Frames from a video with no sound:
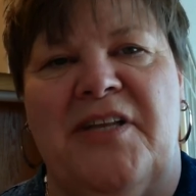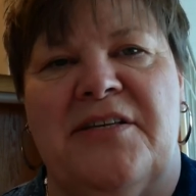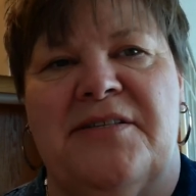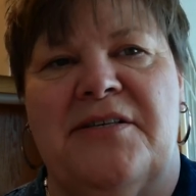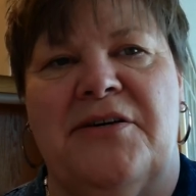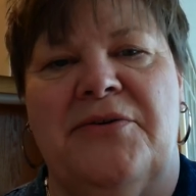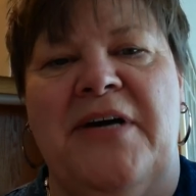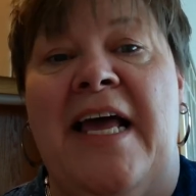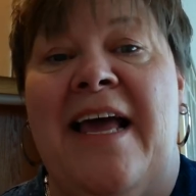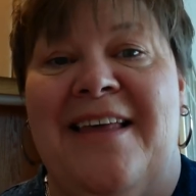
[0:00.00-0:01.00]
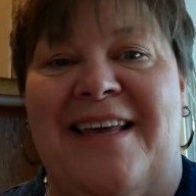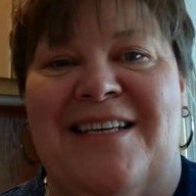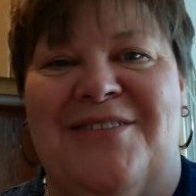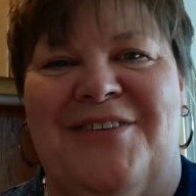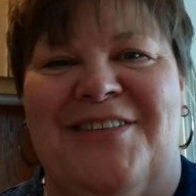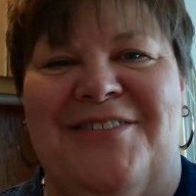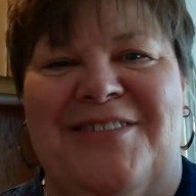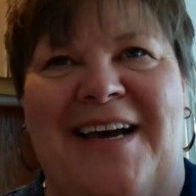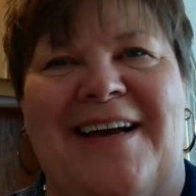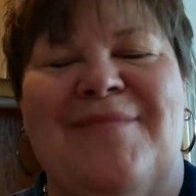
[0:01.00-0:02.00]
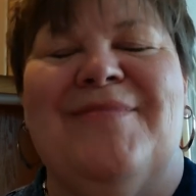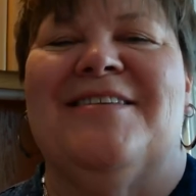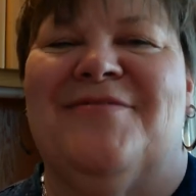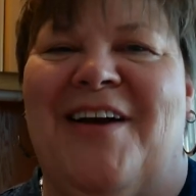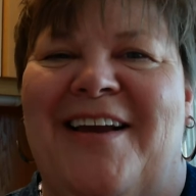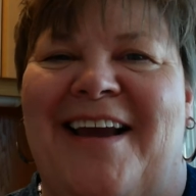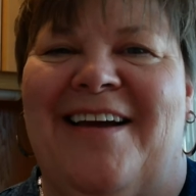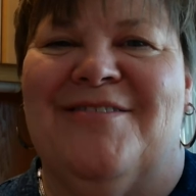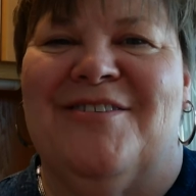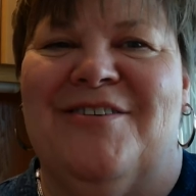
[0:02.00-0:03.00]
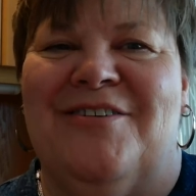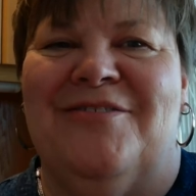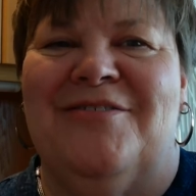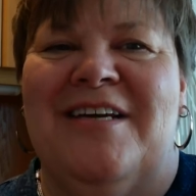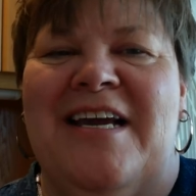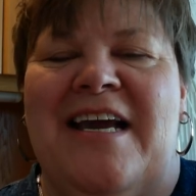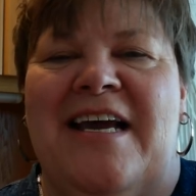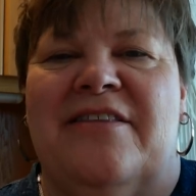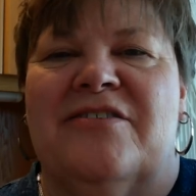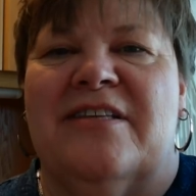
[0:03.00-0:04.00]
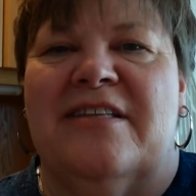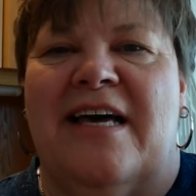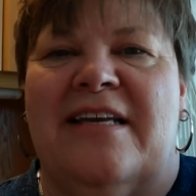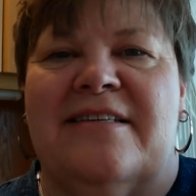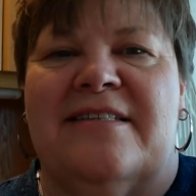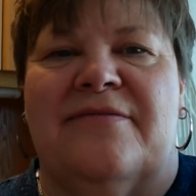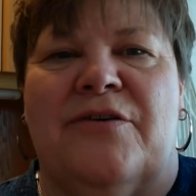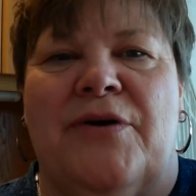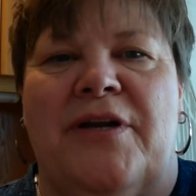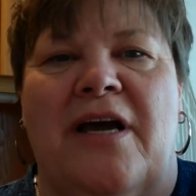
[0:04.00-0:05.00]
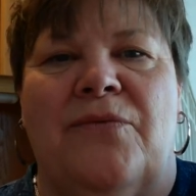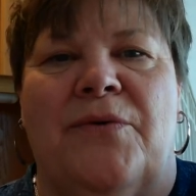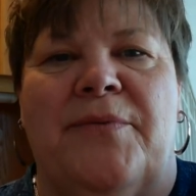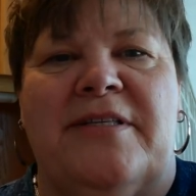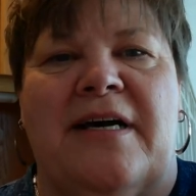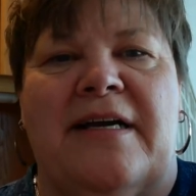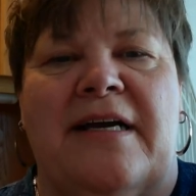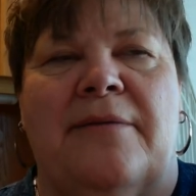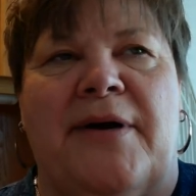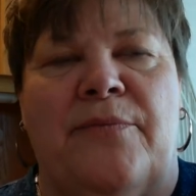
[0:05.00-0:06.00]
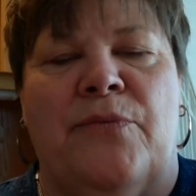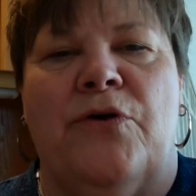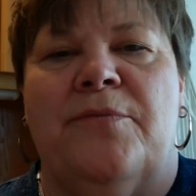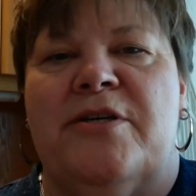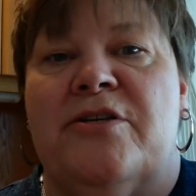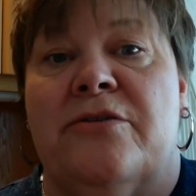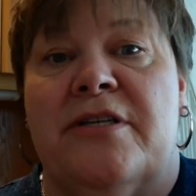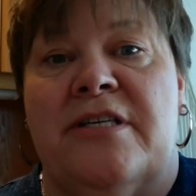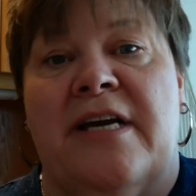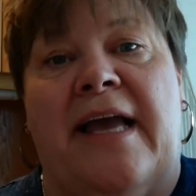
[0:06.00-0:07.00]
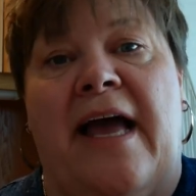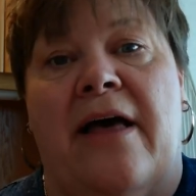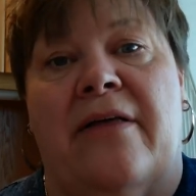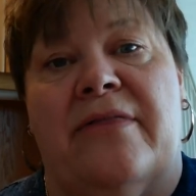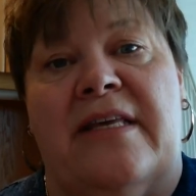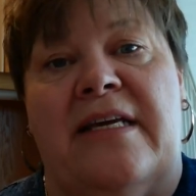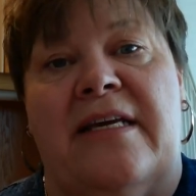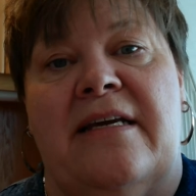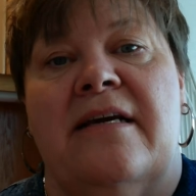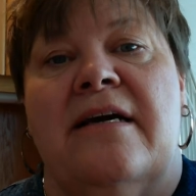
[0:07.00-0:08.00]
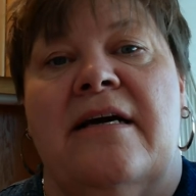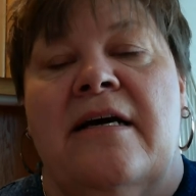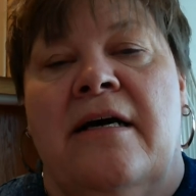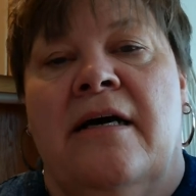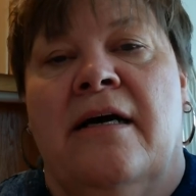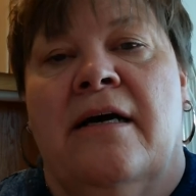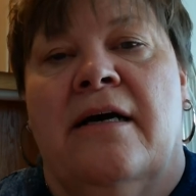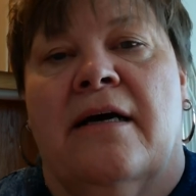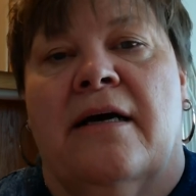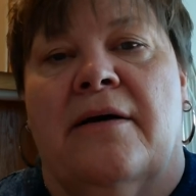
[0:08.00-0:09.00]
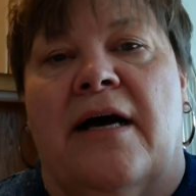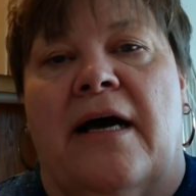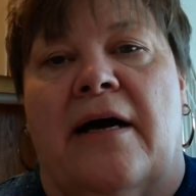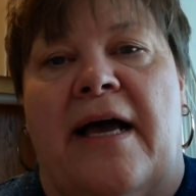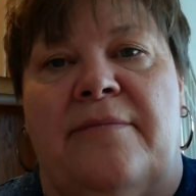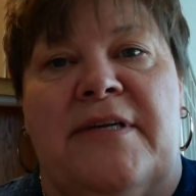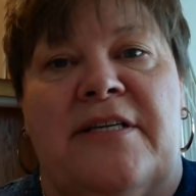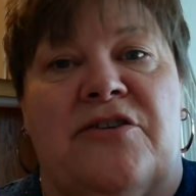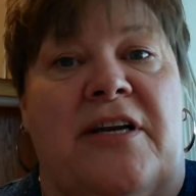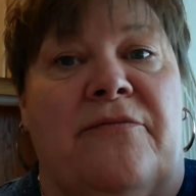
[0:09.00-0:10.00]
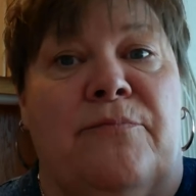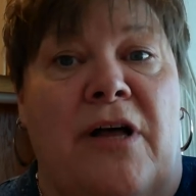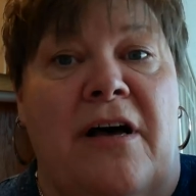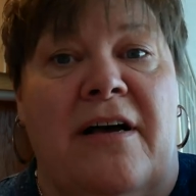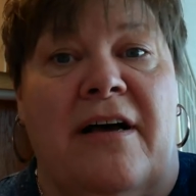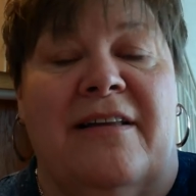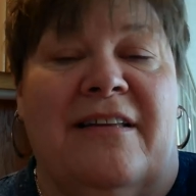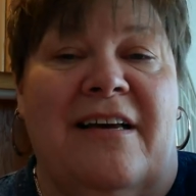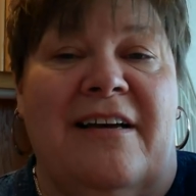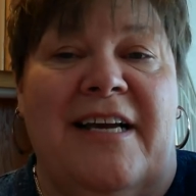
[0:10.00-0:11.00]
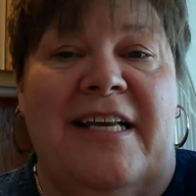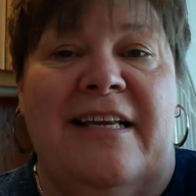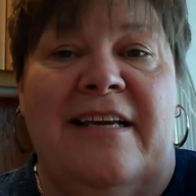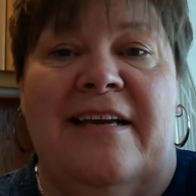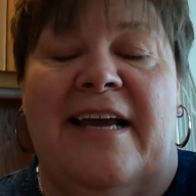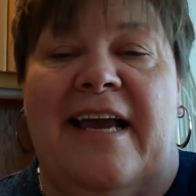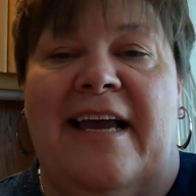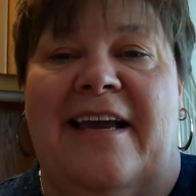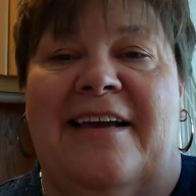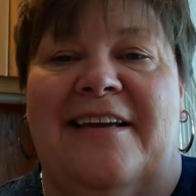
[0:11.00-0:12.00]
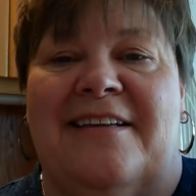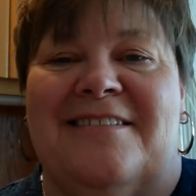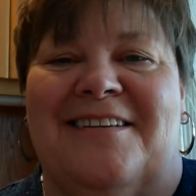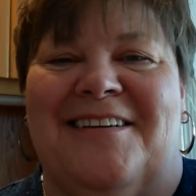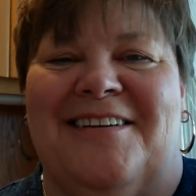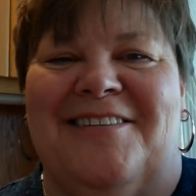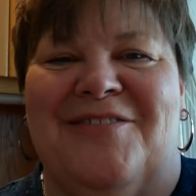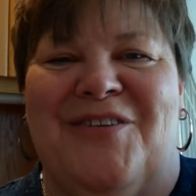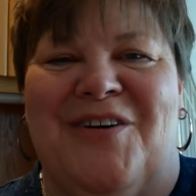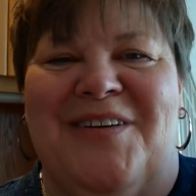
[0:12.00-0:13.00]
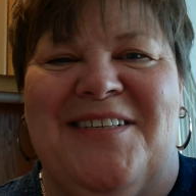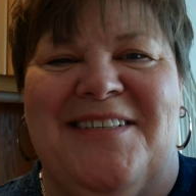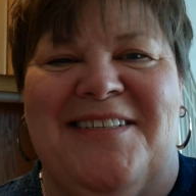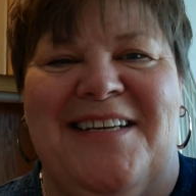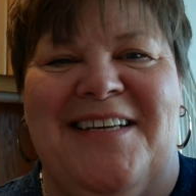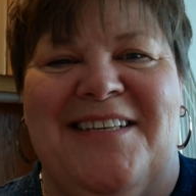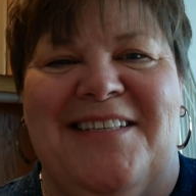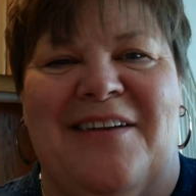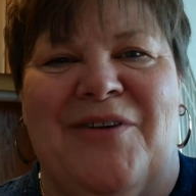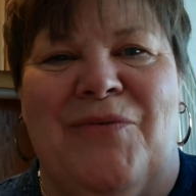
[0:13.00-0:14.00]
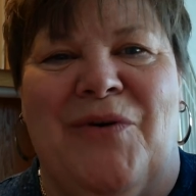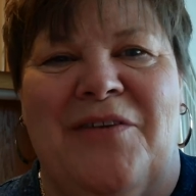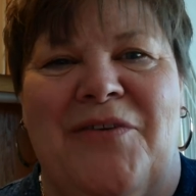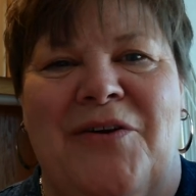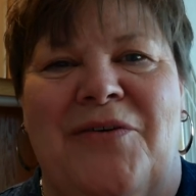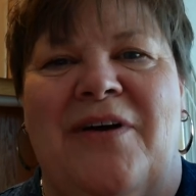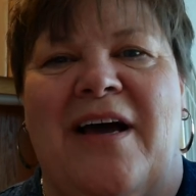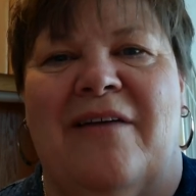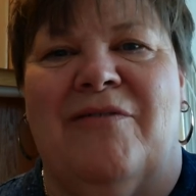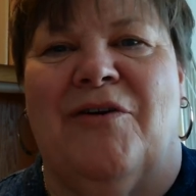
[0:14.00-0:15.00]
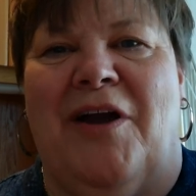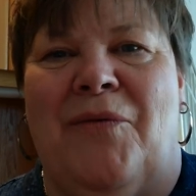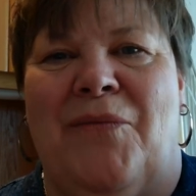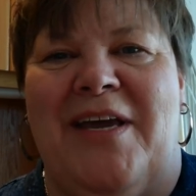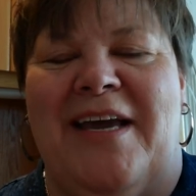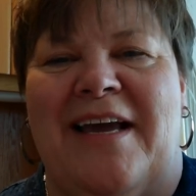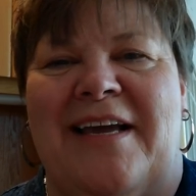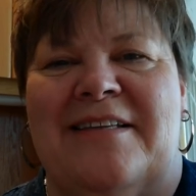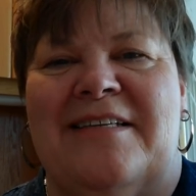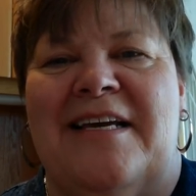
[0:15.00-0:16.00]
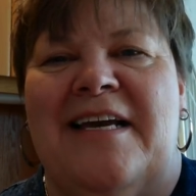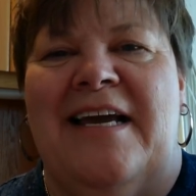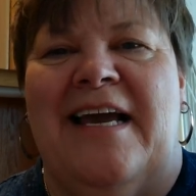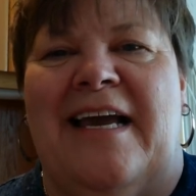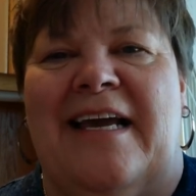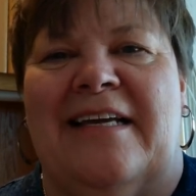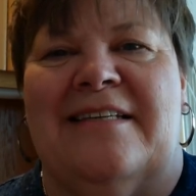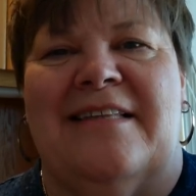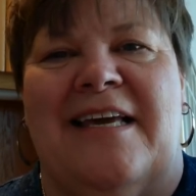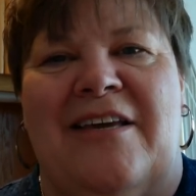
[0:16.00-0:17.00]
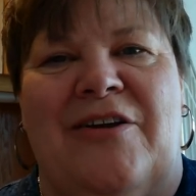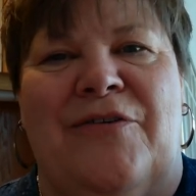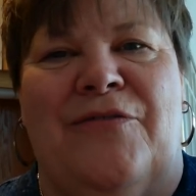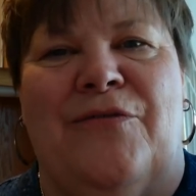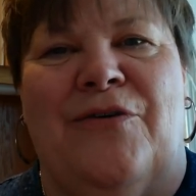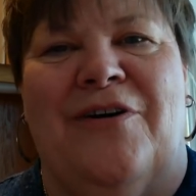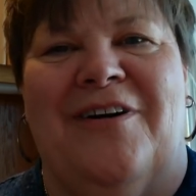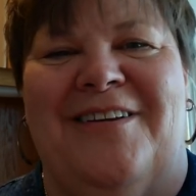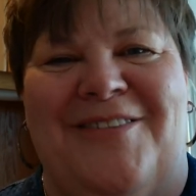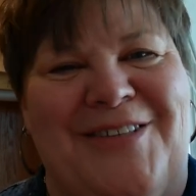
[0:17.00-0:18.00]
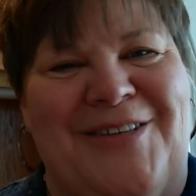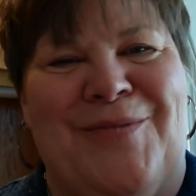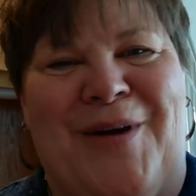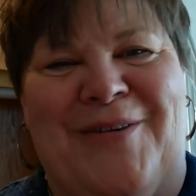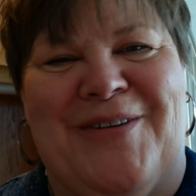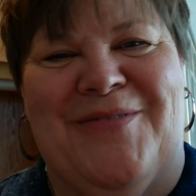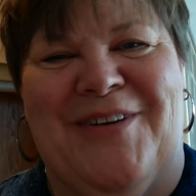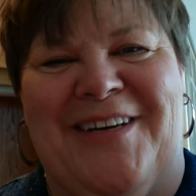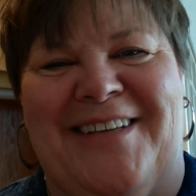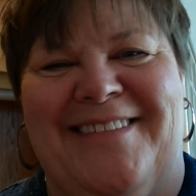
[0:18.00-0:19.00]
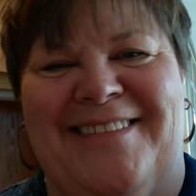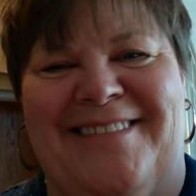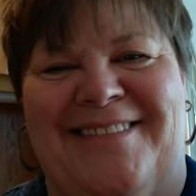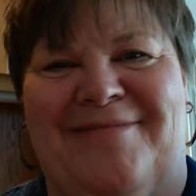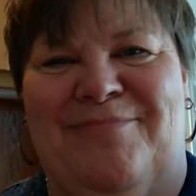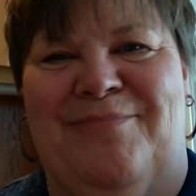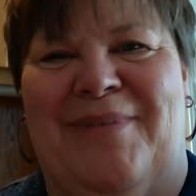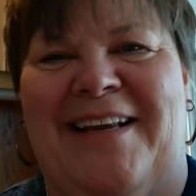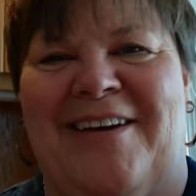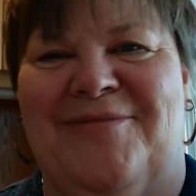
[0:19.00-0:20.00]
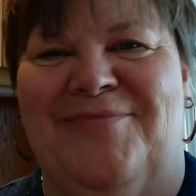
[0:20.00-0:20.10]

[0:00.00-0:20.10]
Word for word: So, thanks for your time this Friday afternoon. There's a lot of stuff going on. We'll be talking about more. Be sure and check out the uh, administrative blog online and uh, look forward to seeing each and every one of you. Have a great weekend and thank you for using your powers for good. Bye now.